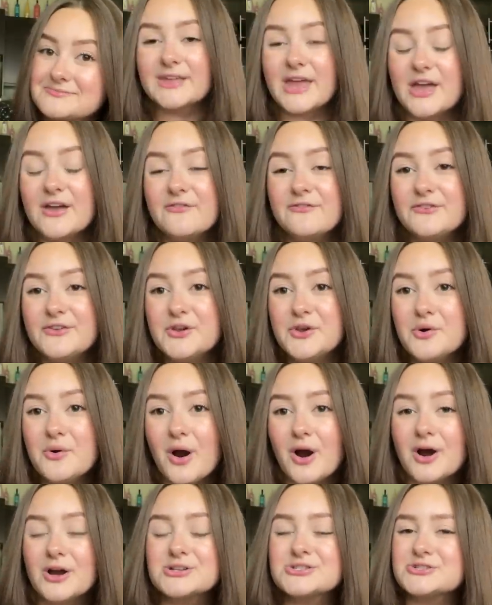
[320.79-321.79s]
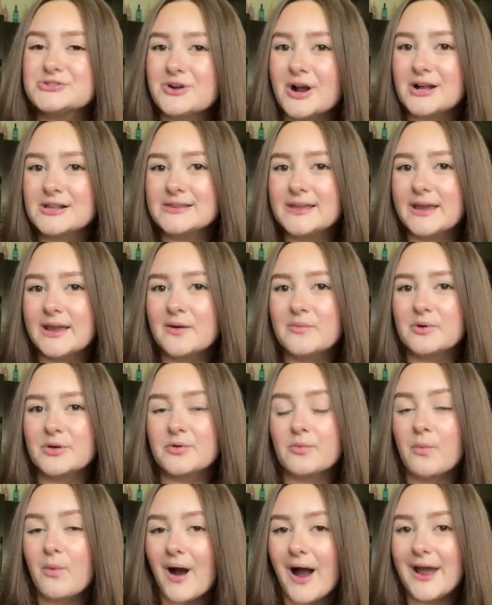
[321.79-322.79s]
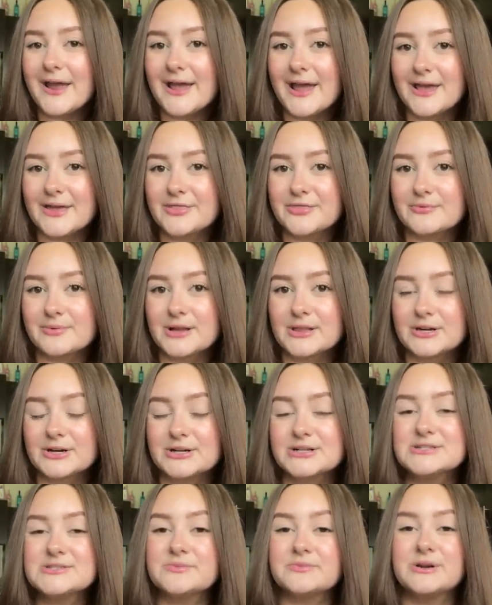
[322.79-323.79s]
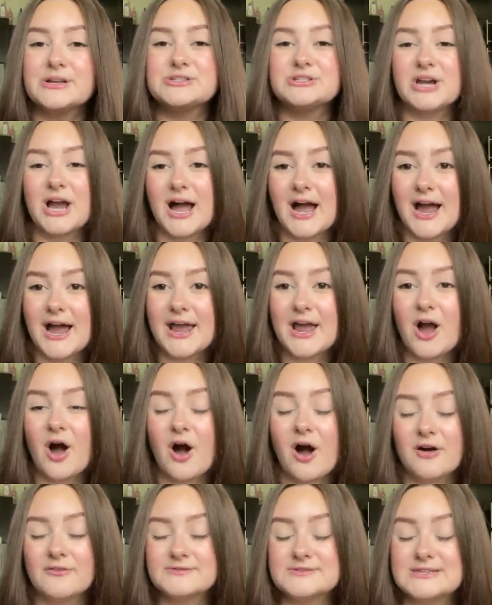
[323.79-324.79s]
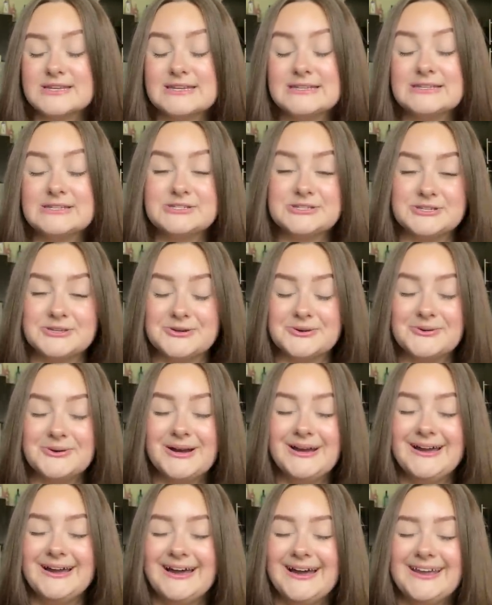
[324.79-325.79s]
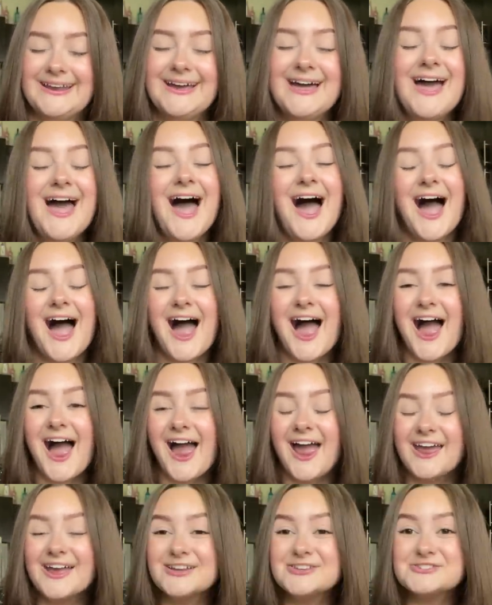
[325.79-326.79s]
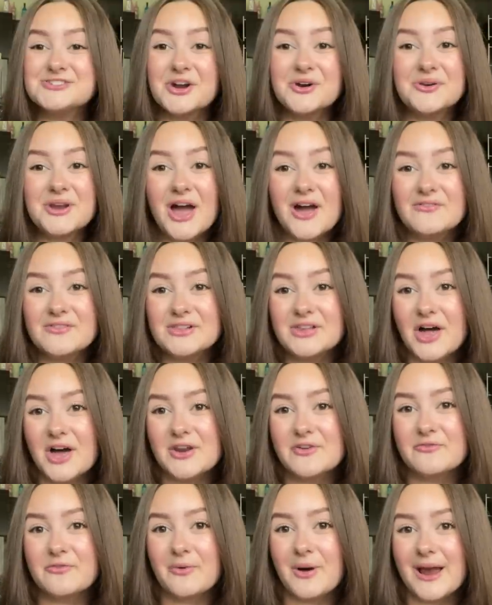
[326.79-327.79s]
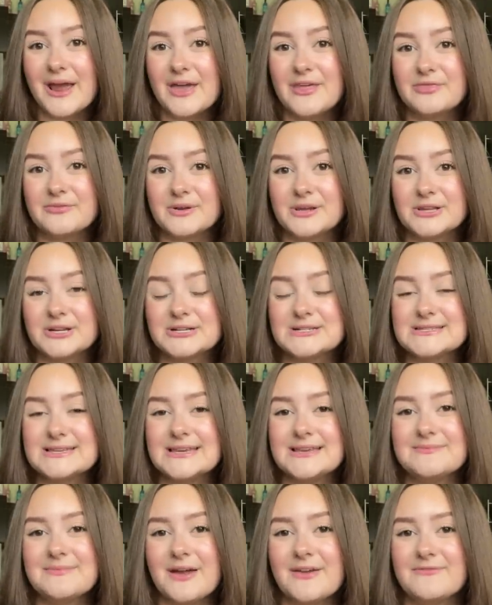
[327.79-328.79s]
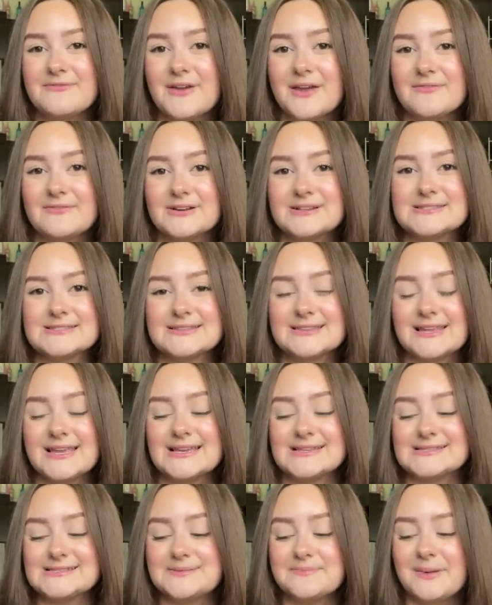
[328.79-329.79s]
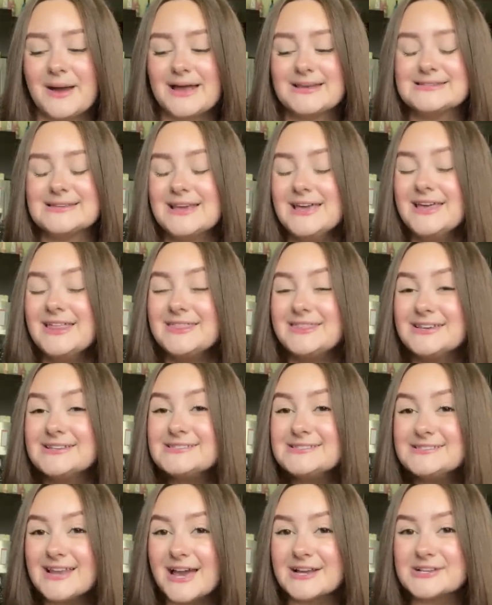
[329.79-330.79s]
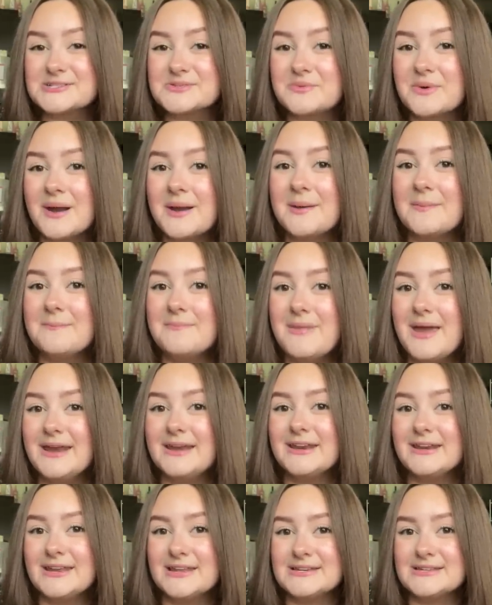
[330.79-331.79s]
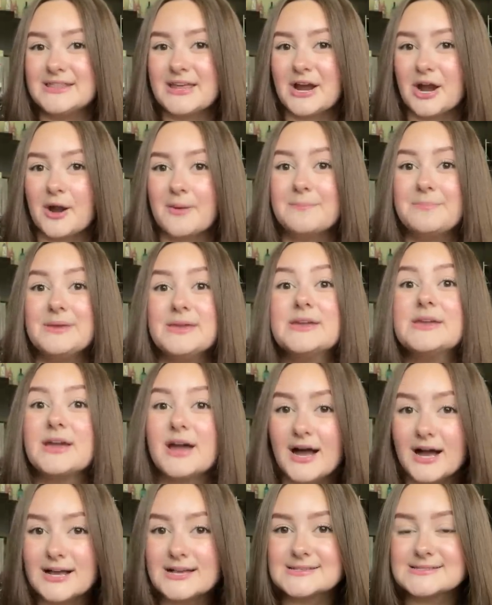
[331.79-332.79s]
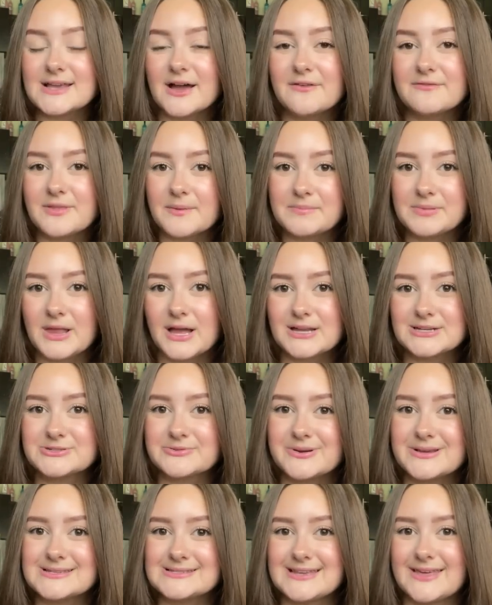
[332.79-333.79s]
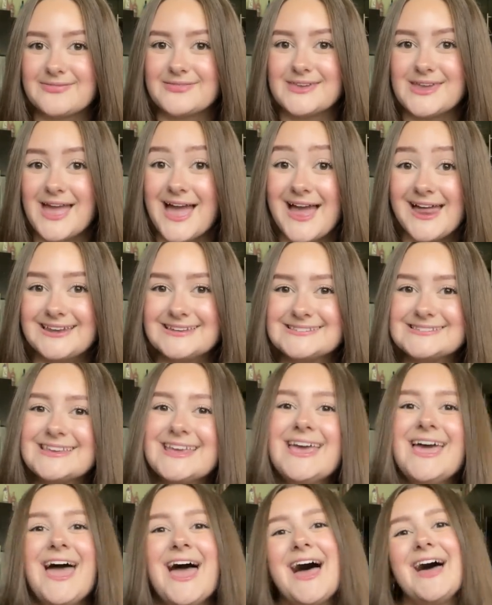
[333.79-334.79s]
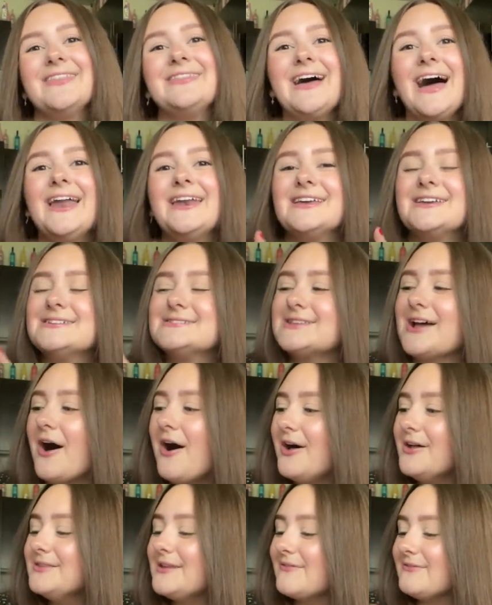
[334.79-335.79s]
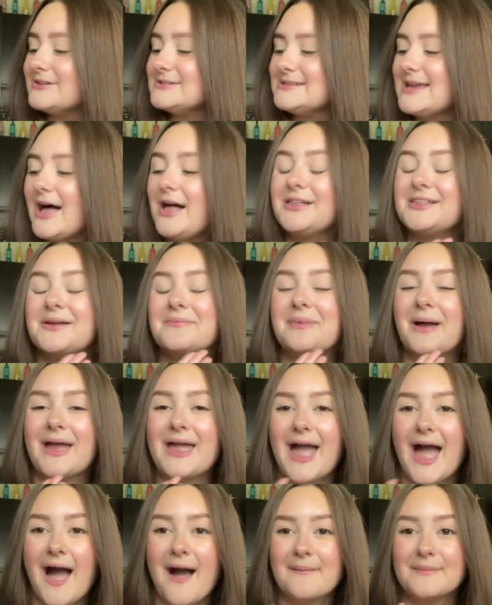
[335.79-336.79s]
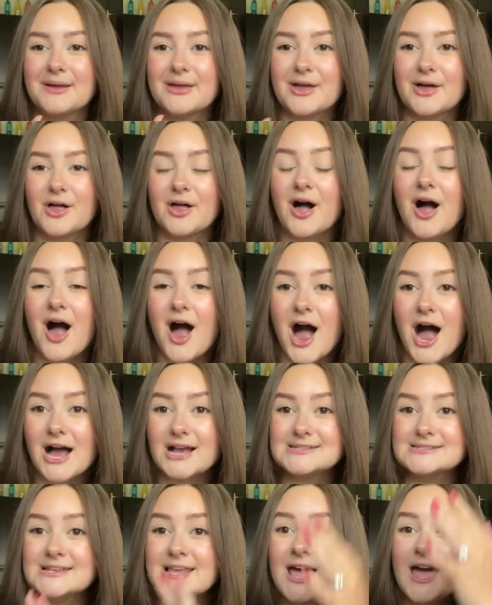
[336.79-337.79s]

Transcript: If you are struggling with YA thrillers, which I often do, I don't have a lot of YA thrillers in my favorites list, but this next one made it in there because of the plot twist at the end. And that is I'll Never Tell by Abigail Haas.